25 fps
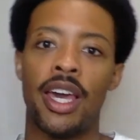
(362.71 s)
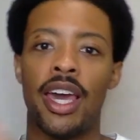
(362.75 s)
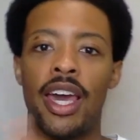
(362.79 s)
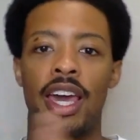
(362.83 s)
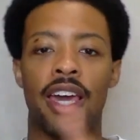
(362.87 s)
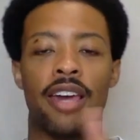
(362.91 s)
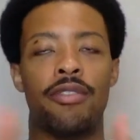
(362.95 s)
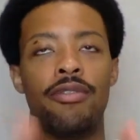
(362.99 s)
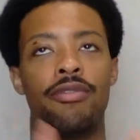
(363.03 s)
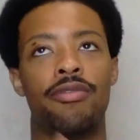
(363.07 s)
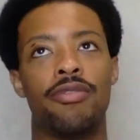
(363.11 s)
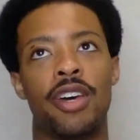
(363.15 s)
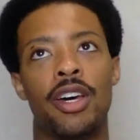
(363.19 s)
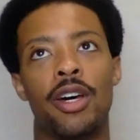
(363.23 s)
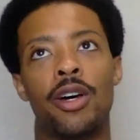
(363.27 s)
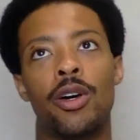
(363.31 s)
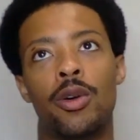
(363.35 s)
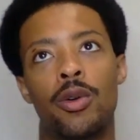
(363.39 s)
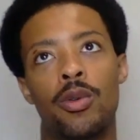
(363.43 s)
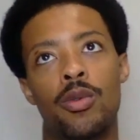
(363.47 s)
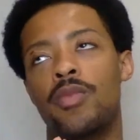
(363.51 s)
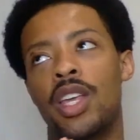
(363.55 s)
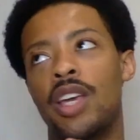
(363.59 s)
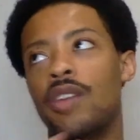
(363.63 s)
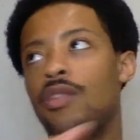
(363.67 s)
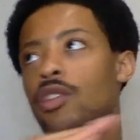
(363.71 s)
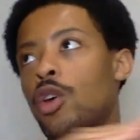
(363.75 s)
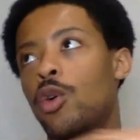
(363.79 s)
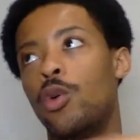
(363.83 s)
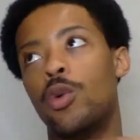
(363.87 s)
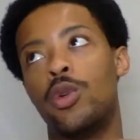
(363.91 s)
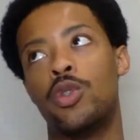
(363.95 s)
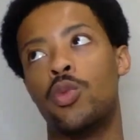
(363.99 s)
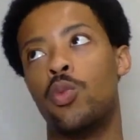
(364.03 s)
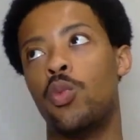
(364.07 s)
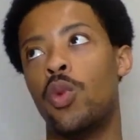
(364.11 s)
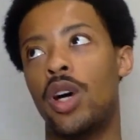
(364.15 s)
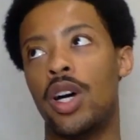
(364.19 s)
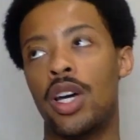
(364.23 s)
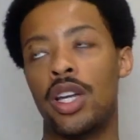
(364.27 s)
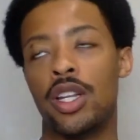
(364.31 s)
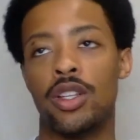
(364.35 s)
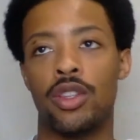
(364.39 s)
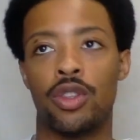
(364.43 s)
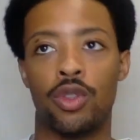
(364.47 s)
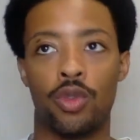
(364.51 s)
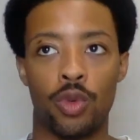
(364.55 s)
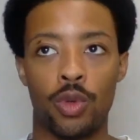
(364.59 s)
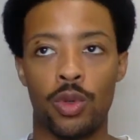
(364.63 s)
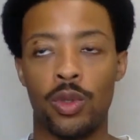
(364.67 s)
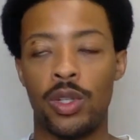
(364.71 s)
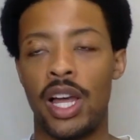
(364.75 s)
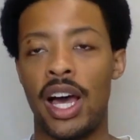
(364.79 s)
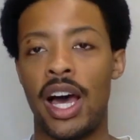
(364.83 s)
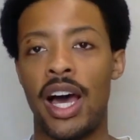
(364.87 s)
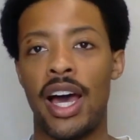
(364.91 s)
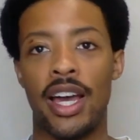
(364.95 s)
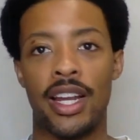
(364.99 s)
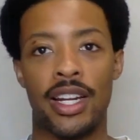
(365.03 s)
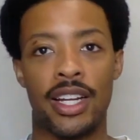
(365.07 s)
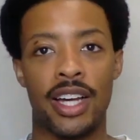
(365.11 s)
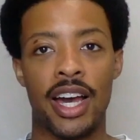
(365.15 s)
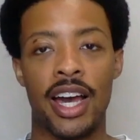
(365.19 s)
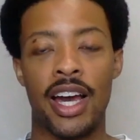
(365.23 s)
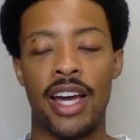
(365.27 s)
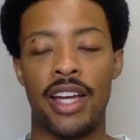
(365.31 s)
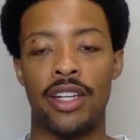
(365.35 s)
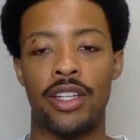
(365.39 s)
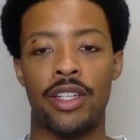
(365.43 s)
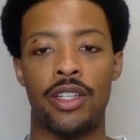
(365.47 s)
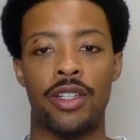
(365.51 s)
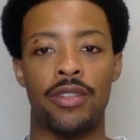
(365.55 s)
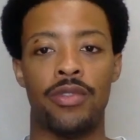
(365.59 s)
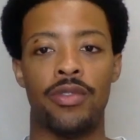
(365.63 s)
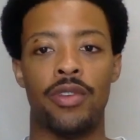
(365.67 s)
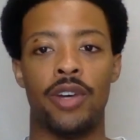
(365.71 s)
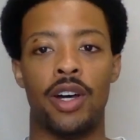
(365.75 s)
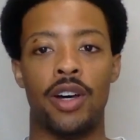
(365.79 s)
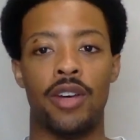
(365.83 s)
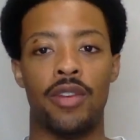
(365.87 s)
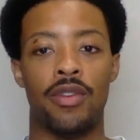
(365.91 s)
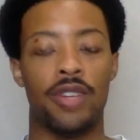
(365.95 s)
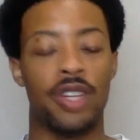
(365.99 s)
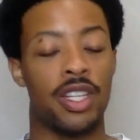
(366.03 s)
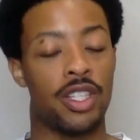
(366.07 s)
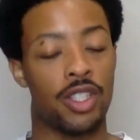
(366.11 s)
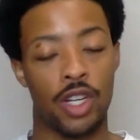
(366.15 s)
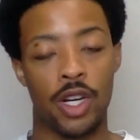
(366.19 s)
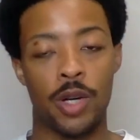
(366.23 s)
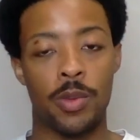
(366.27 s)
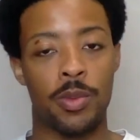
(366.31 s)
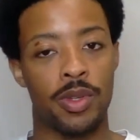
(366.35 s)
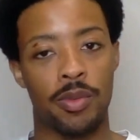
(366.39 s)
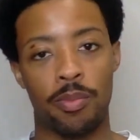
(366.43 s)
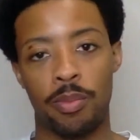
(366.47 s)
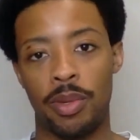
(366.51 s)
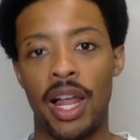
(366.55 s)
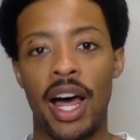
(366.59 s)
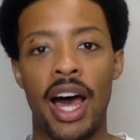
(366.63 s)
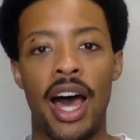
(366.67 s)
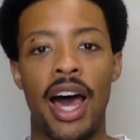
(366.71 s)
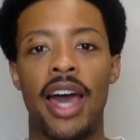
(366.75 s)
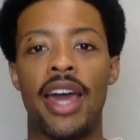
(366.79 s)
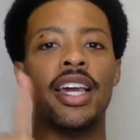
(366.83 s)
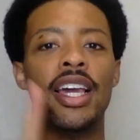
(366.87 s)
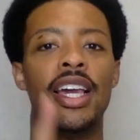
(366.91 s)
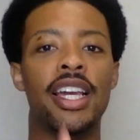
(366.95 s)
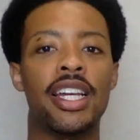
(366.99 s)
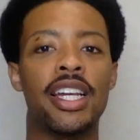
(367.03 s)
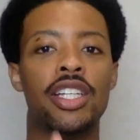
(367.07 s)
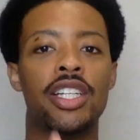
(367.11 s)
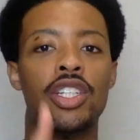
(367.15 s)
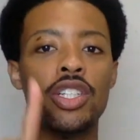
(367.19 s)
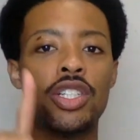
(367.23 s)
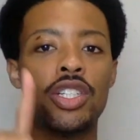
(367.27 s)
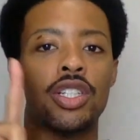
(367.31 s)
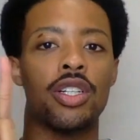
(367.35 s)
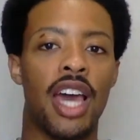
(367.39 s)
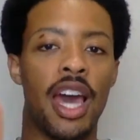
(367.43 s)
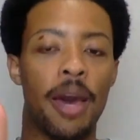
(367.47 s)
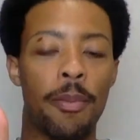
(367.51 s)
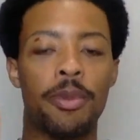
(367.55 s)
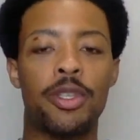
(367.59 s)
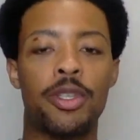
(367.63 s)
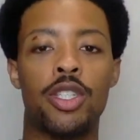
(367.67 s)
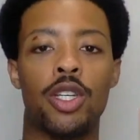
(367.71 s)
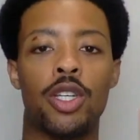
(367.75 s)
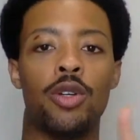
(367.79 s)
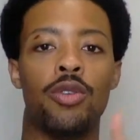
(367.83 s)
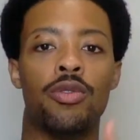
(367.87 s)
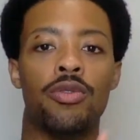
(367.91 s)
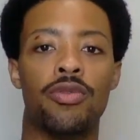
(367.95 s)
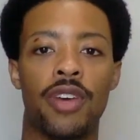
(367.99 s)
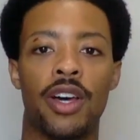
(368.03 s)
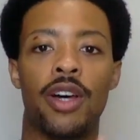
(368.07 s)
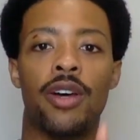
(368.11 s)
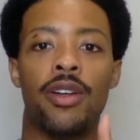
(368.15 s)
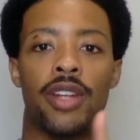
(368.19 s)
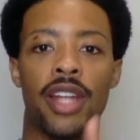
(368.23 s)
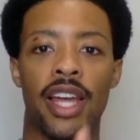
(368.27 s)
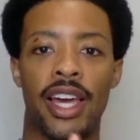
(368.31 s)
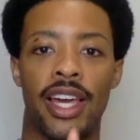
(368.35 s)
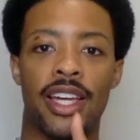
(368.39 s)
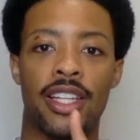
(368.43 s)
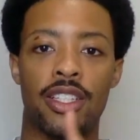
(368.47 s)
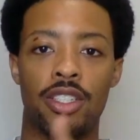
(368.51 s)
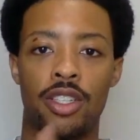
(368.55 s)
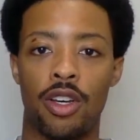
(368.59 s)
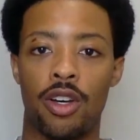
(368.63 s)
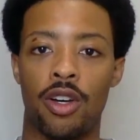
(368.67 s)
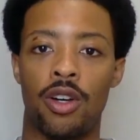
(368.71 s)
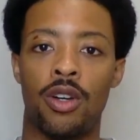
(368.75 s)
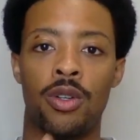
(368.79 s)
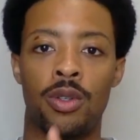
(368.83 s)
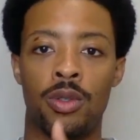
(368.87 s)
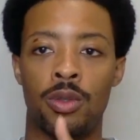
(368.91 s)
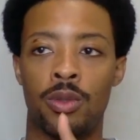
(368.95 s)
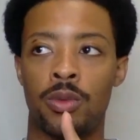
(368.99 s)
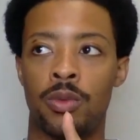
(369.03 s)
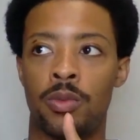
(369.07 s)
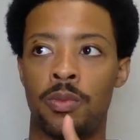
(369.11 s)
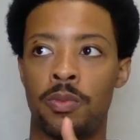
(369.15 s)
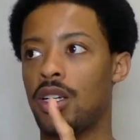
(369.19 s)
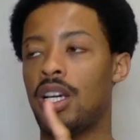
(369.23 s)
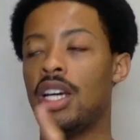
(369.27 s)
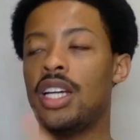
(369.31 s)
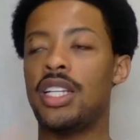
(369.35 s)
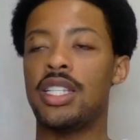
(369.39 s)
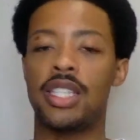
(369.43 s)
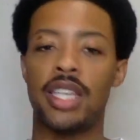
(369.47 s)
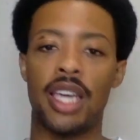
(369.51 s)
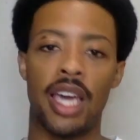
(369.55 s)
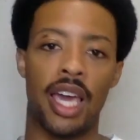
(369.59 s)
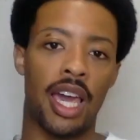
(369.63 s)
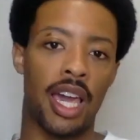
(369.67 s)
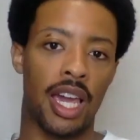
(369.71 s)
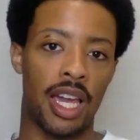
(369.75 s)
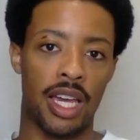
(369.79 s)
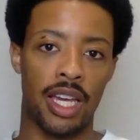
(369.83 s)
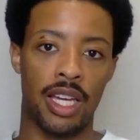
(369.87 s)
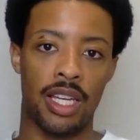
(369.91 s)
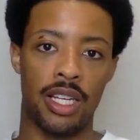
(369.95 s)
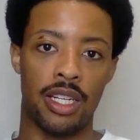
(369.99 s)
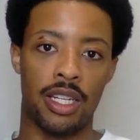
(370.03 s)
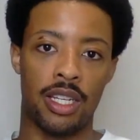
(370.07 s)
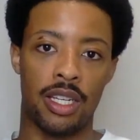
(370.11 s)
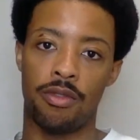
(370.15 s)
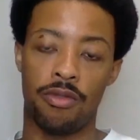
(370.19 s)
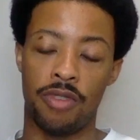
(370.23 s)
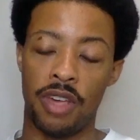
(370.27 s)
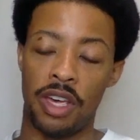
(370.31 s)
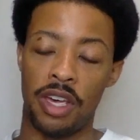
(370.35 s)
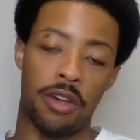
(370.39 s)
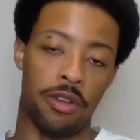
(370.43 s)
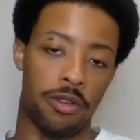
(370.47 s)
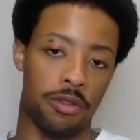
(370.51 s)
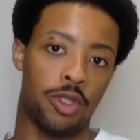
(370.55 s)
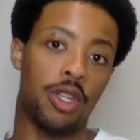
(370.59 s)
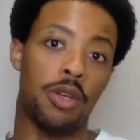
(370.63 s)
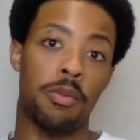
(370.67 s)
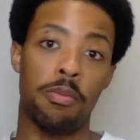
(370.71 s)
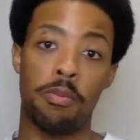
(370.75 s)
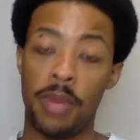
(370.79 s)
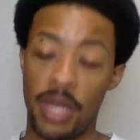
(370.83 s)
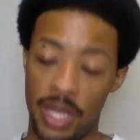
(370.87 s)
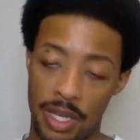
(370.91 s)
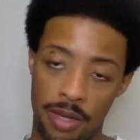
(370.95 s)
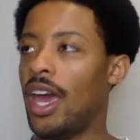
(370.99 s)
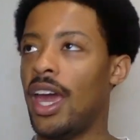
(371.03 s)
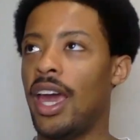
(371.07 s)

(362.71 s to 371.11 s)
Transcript: It felt, even though it was one through line kind of in terms of plot, each episode felt like its own contained film to me.